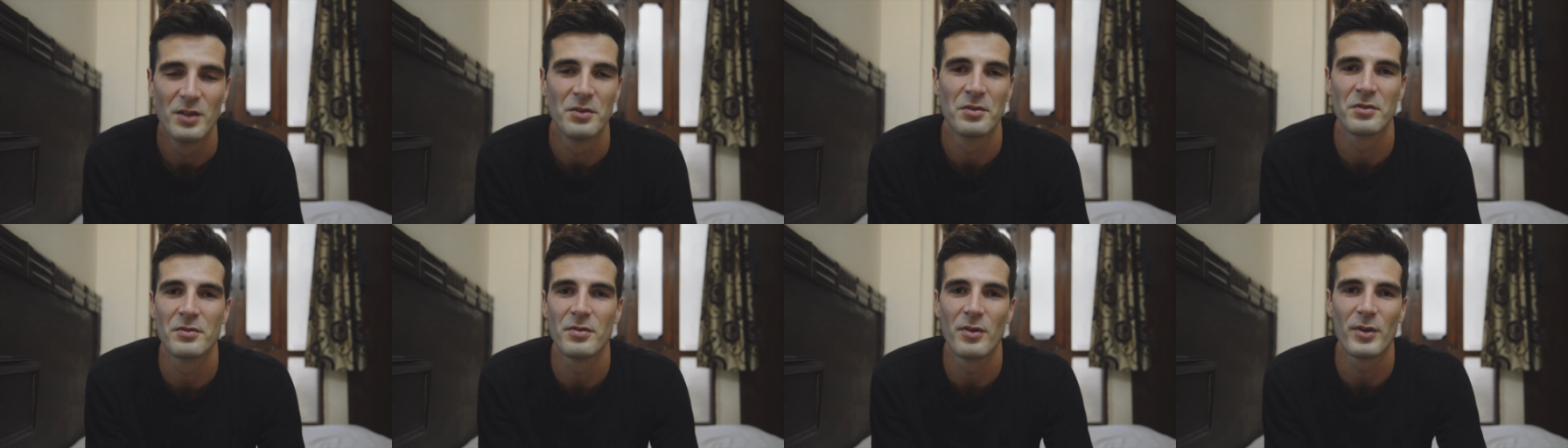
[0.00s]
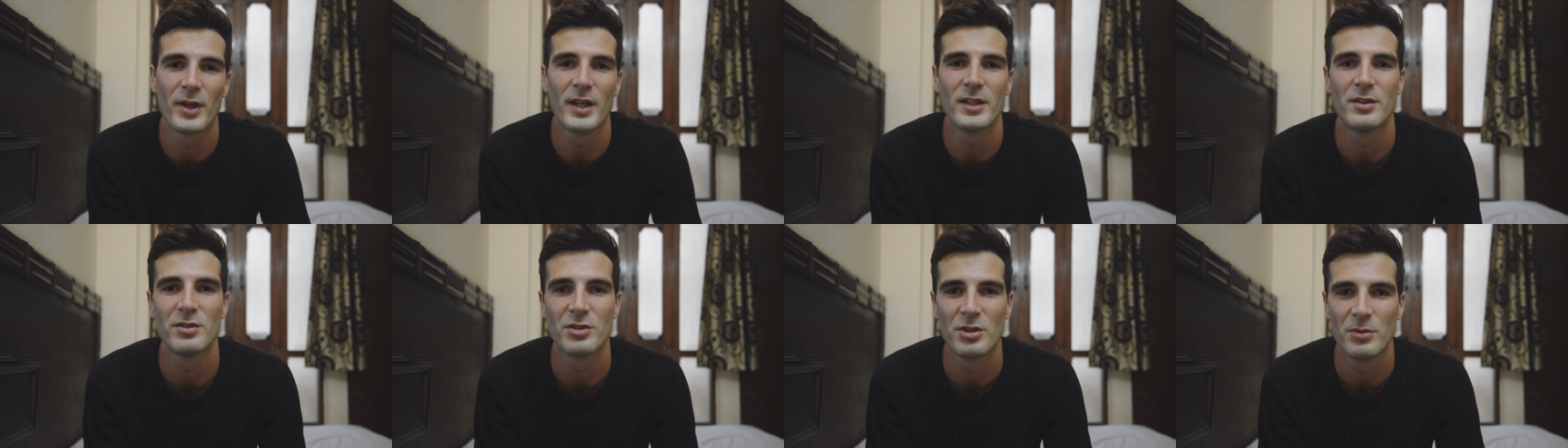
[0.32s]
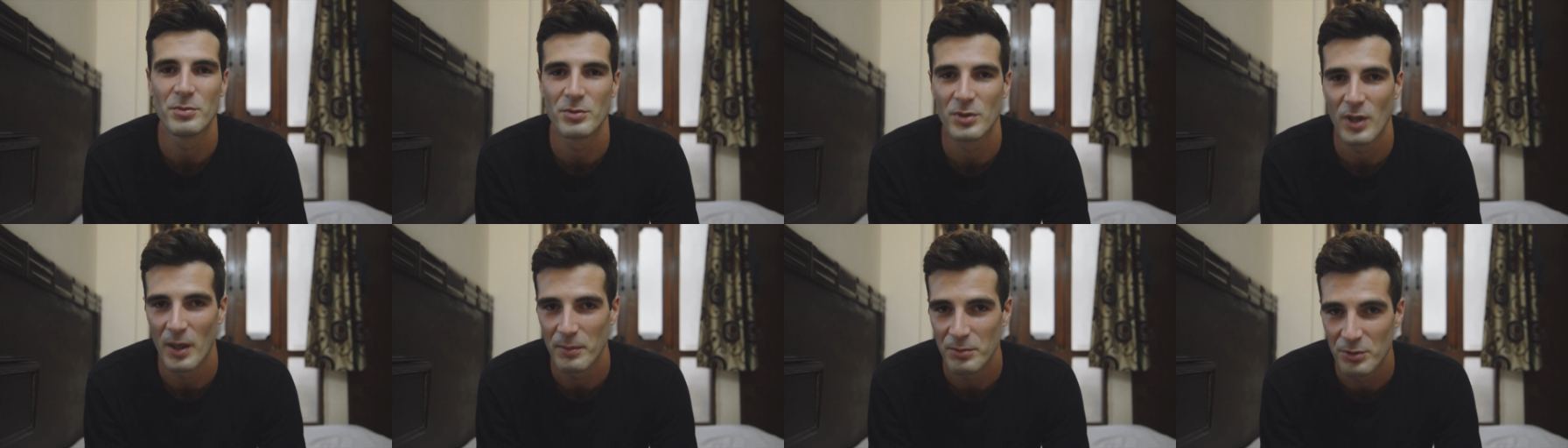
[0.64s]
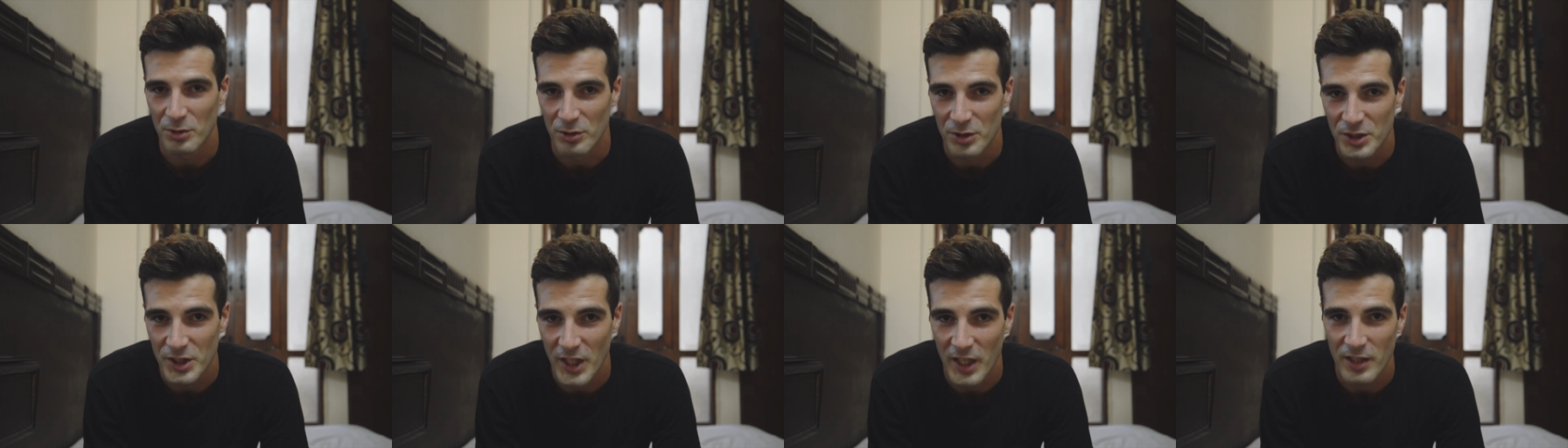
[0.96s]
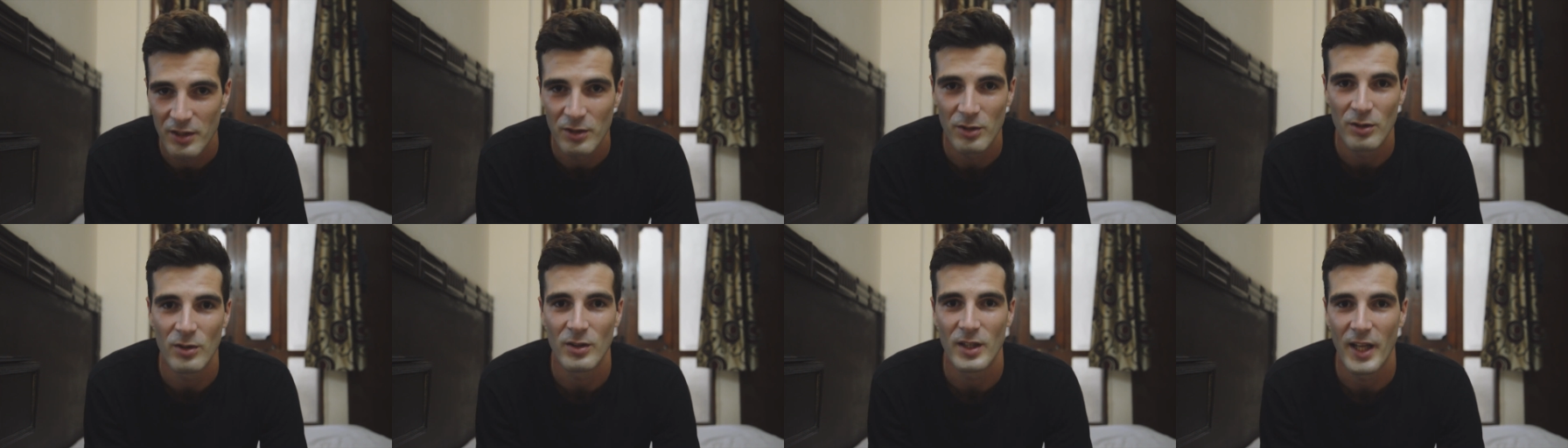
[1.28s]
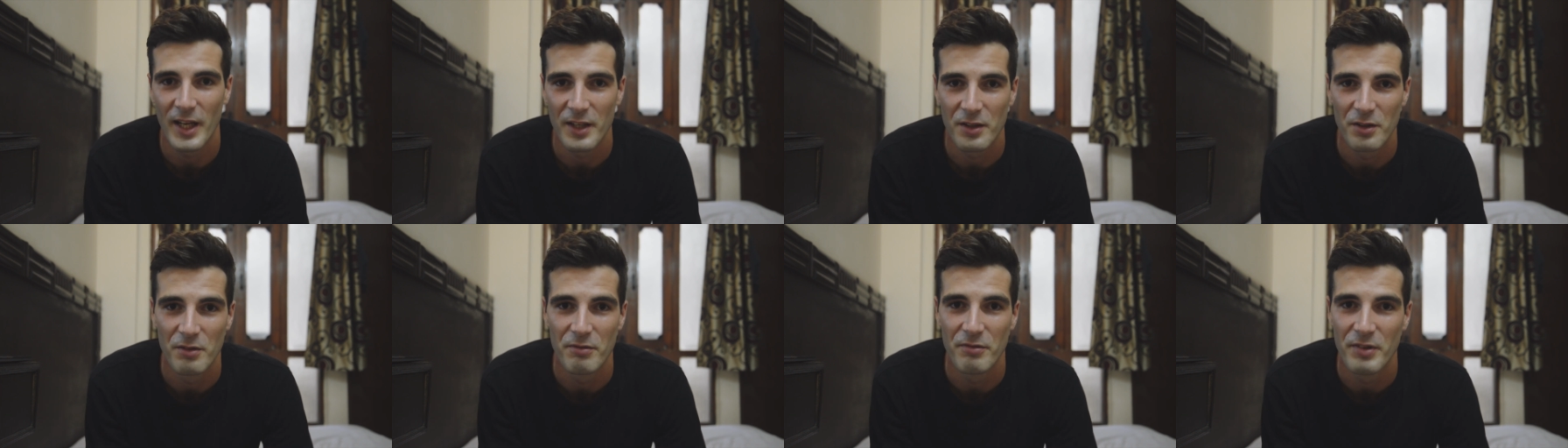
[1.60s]
Don't forget to subscribe to the channel,
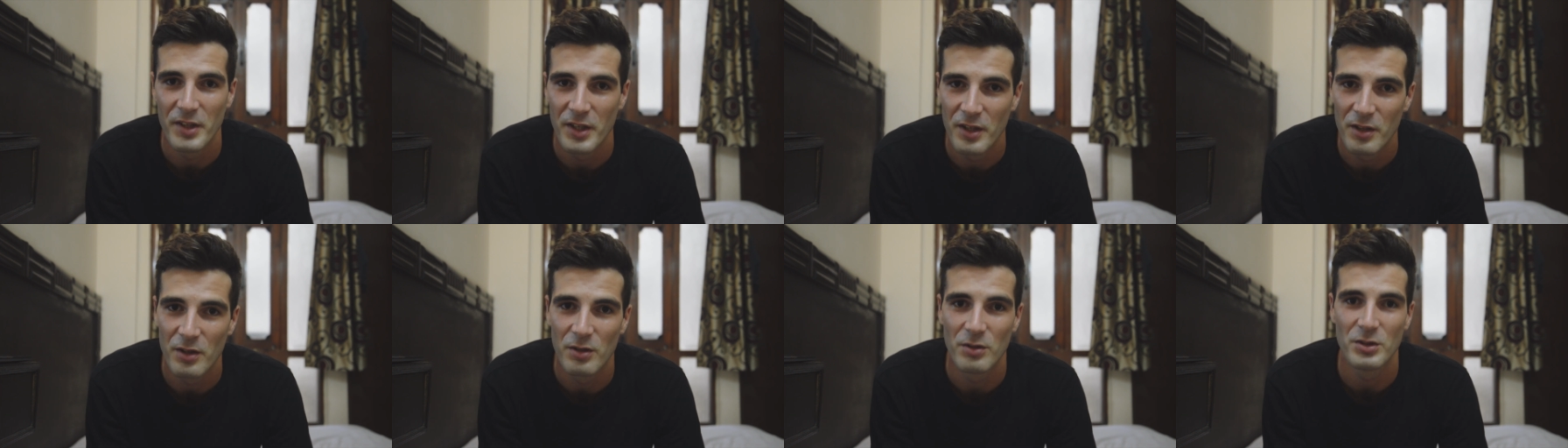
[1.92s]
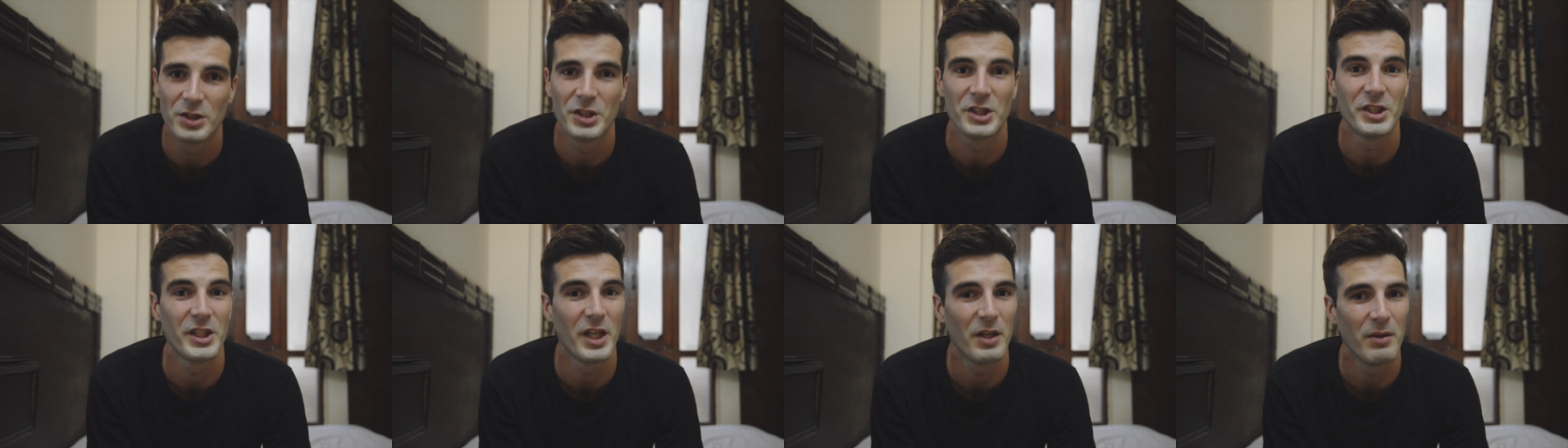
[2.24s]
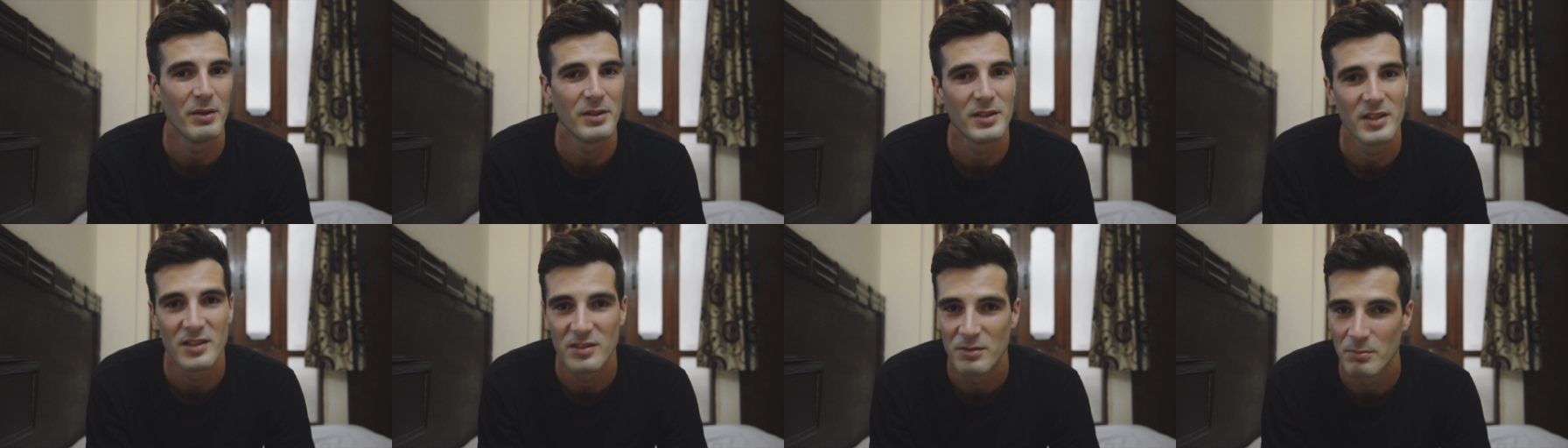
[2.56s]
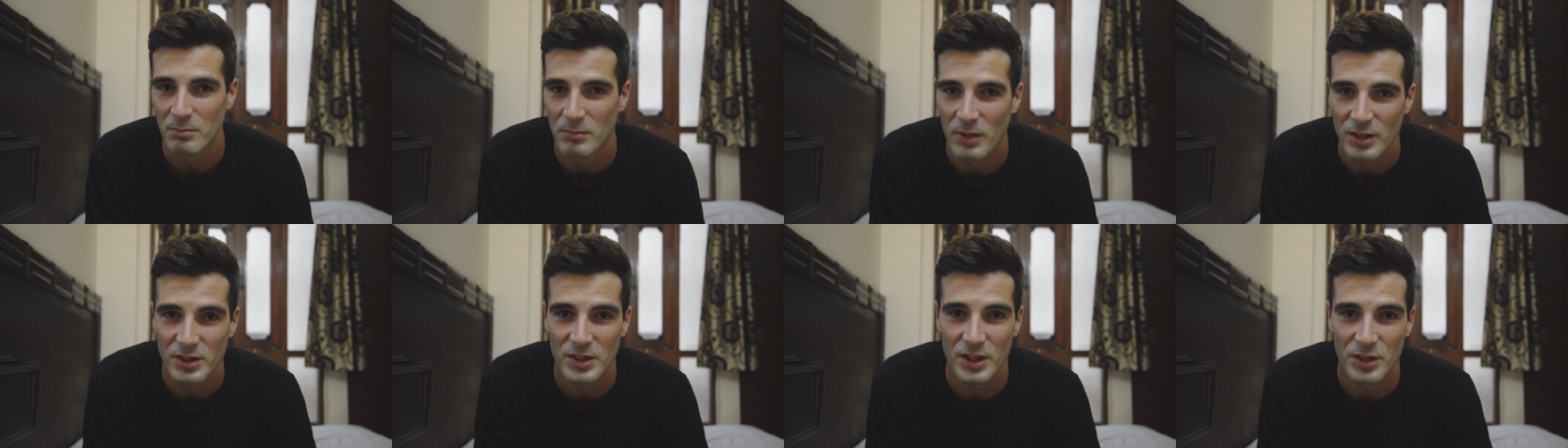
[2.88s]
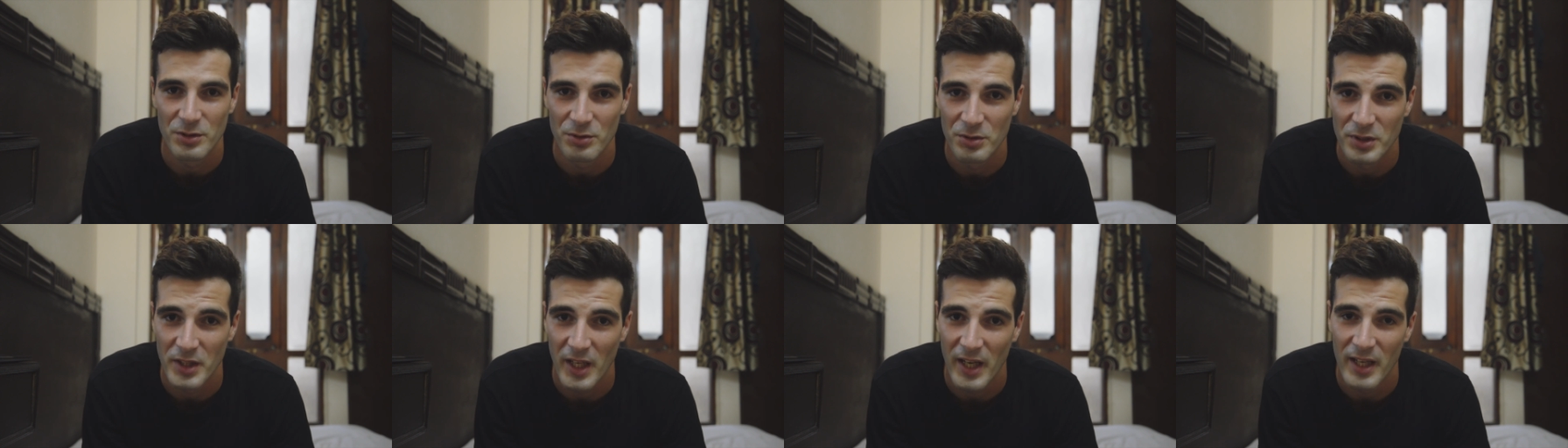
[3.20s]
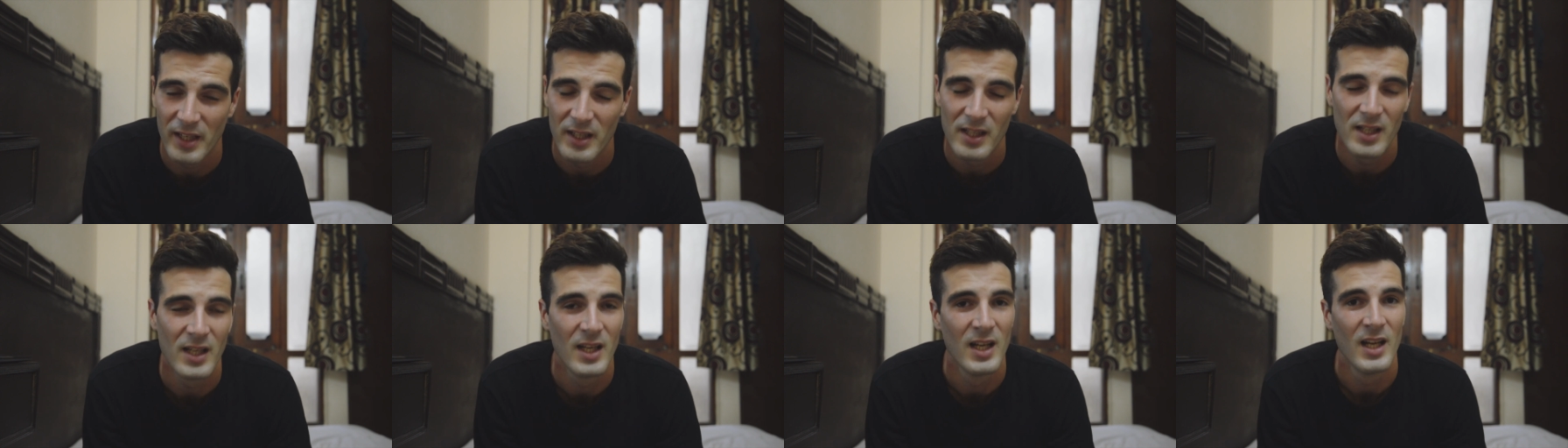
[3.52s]
like the video, share it as much as you
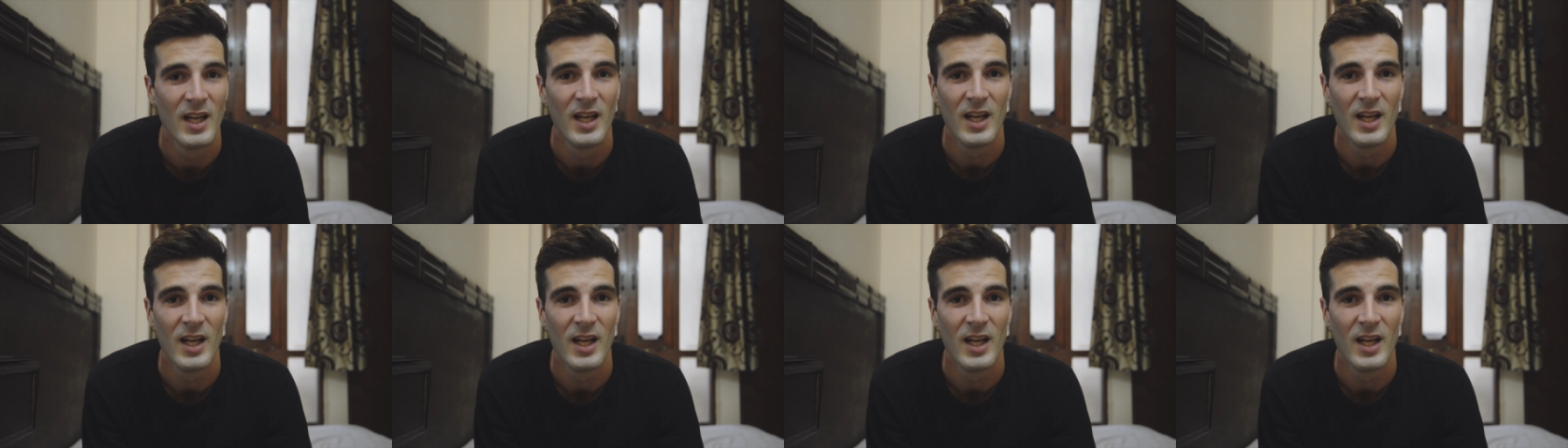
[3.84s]
can,